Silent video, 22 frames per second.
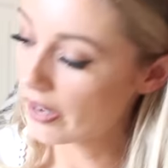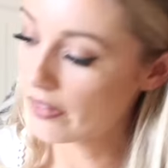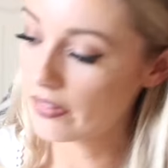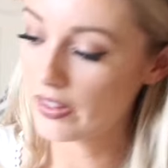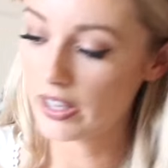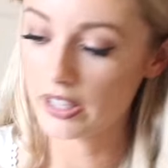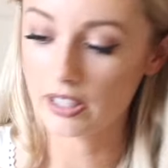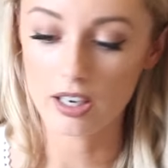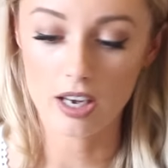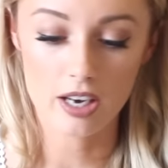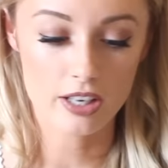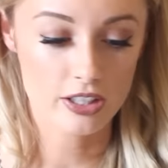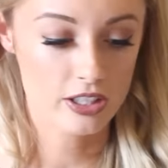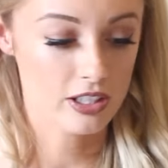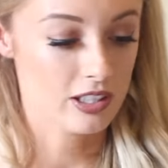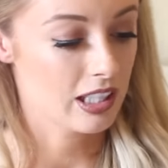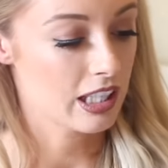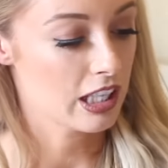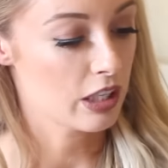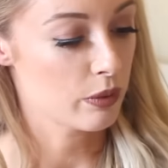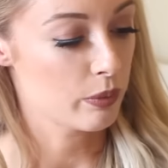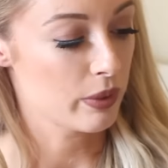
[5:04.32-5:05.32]
And then
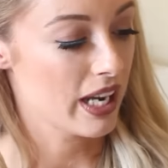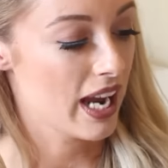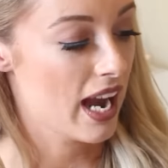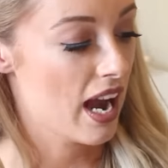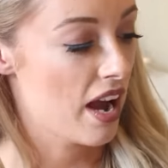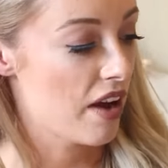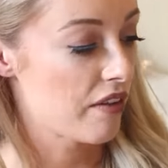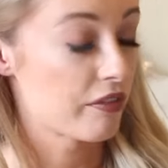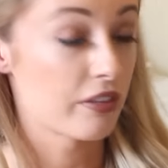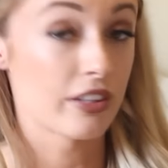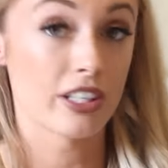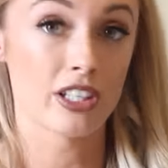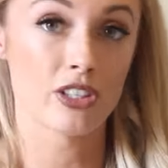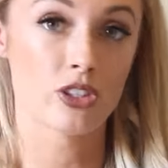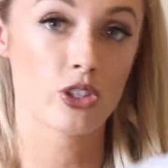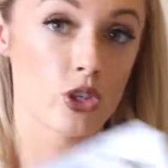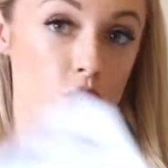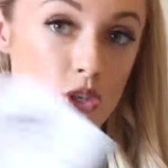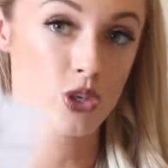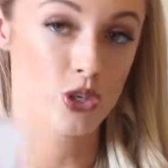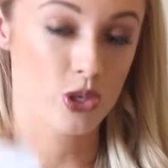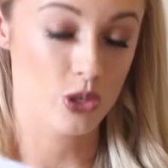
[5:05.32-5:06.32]
lastly, we have
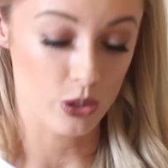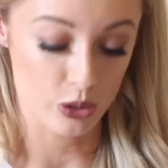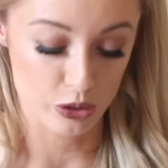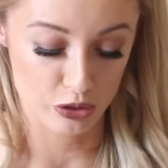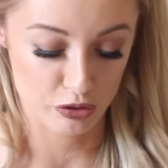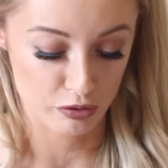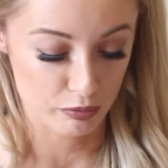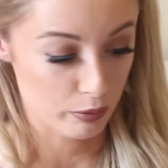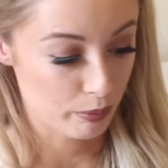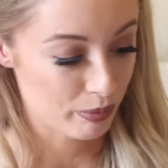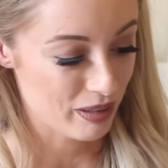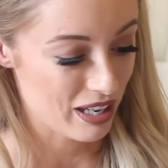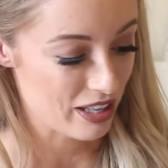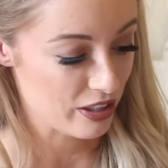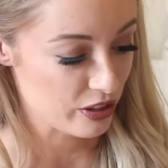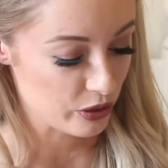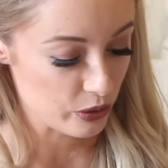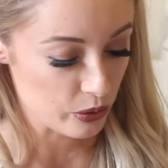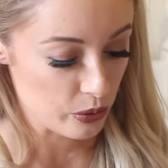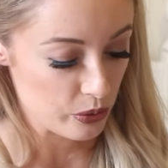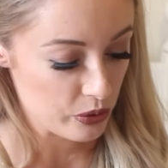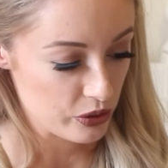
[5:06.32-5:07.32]
these shoes from a
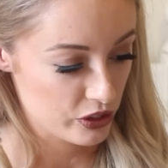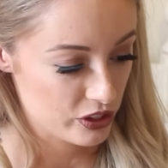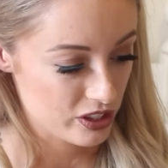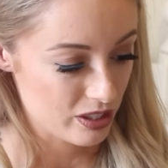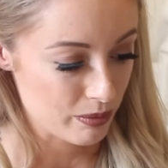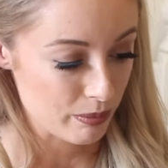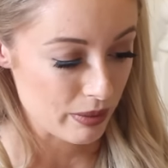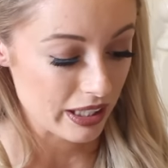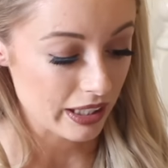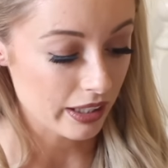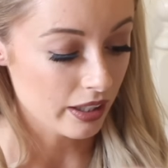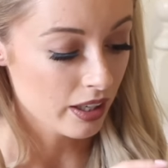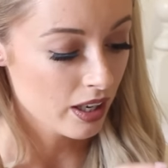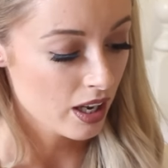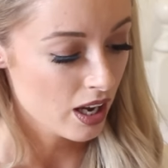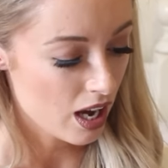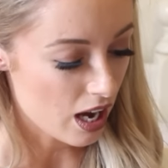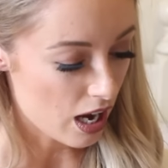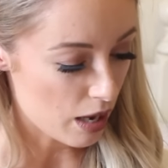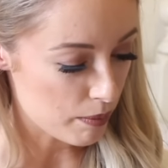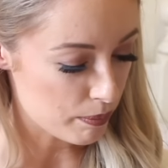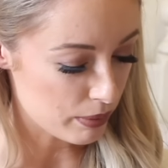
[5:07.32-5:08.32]
brand called Simmi.
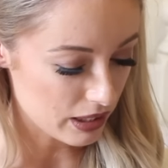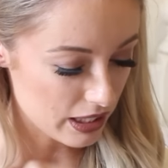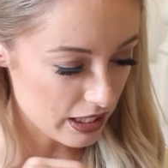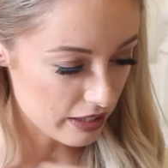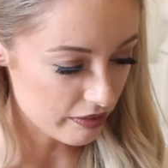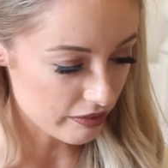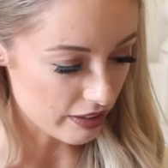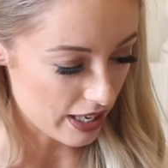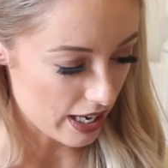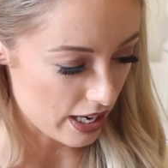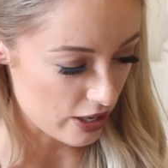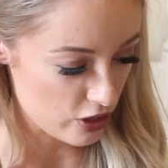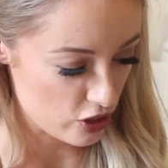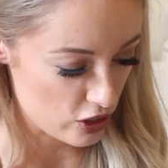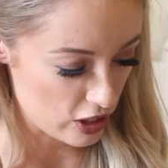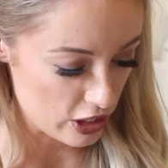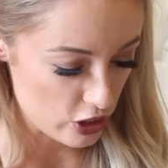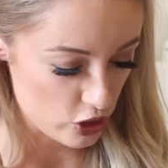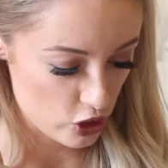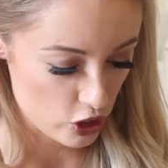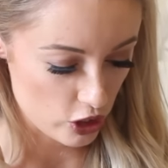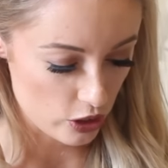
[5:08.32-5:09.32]
I believe I
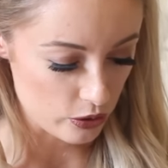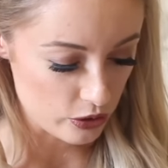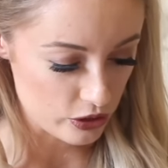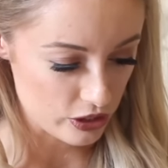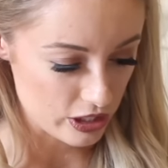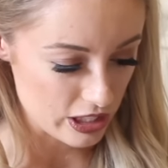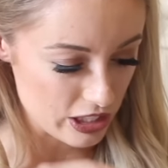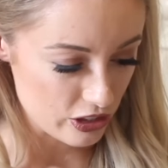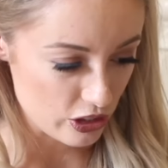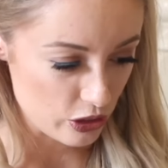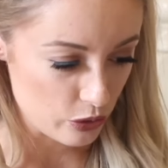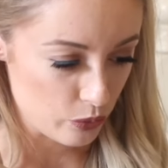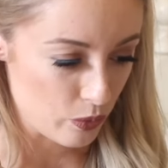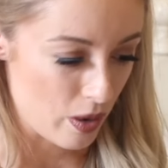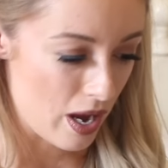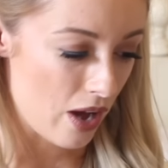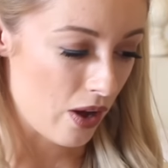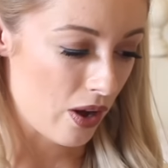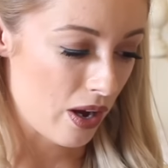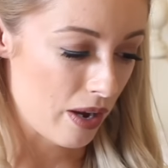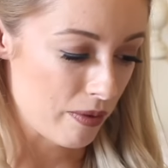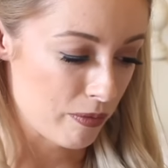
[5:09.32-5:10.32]
actually chose these as
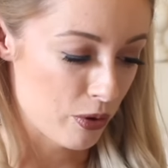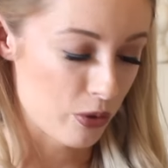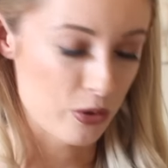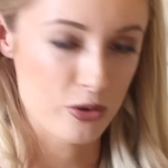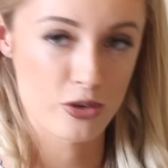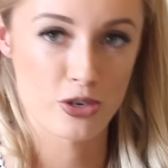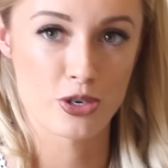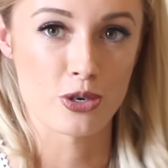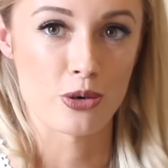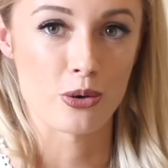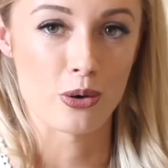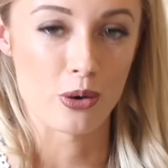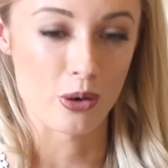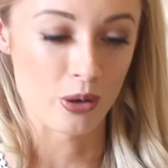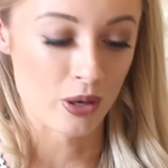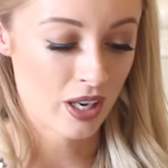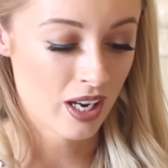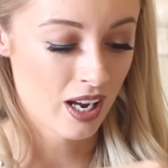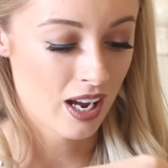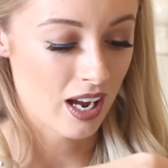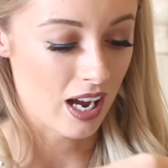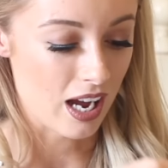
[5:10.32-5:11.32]
well. I'm not sure
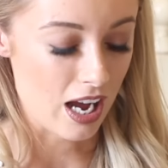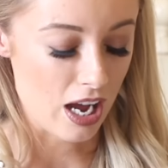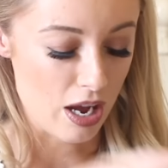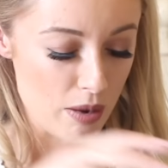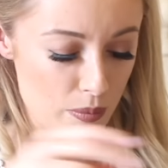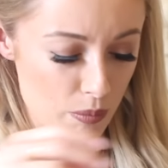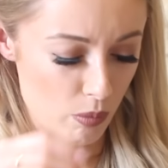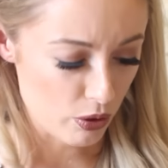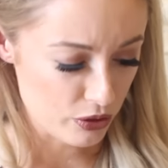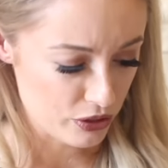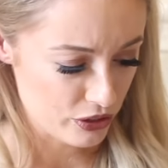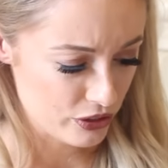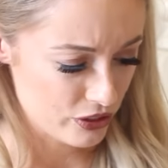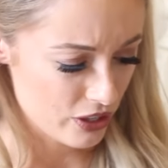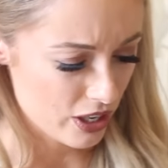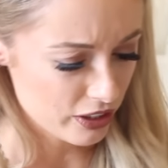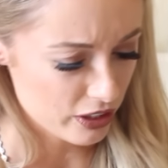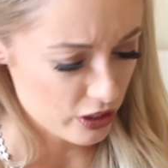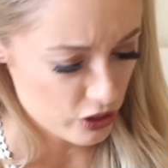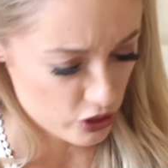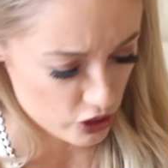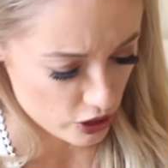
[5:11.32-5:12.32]
what
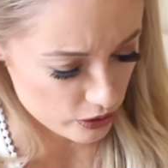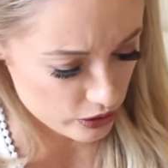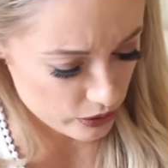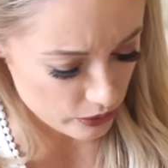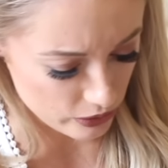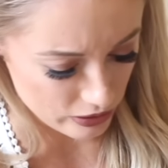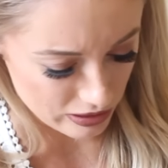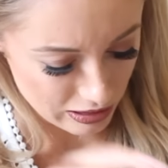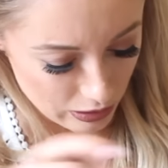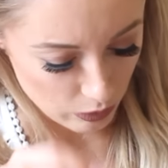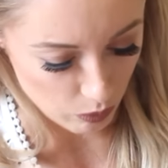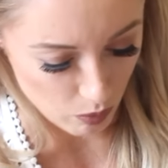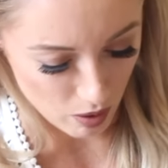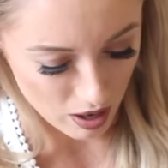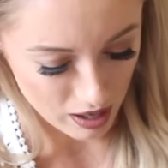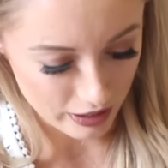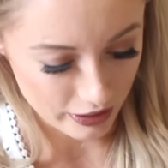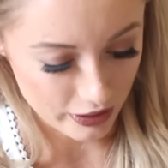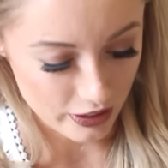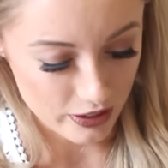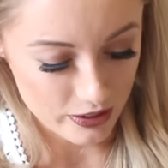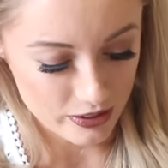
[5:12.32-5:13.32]
design I chose. It was a little
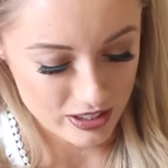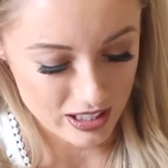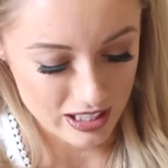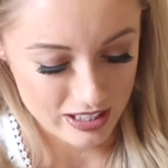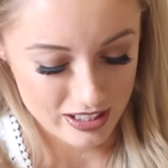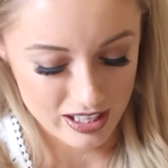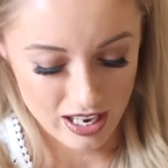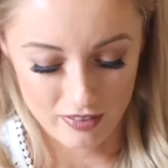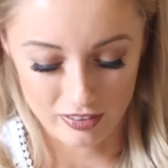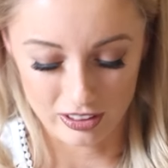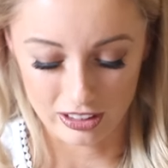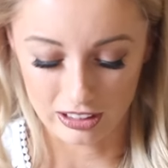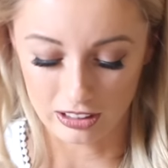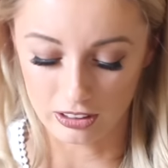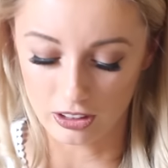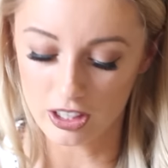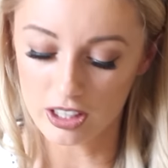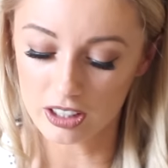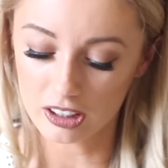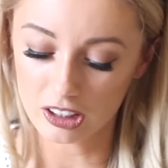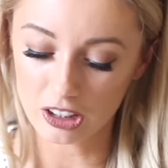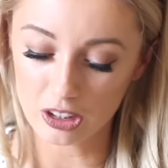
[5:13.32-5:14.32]
while ago, so let's have a little
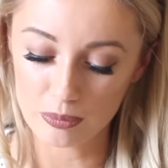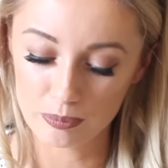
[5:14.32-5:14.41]
look.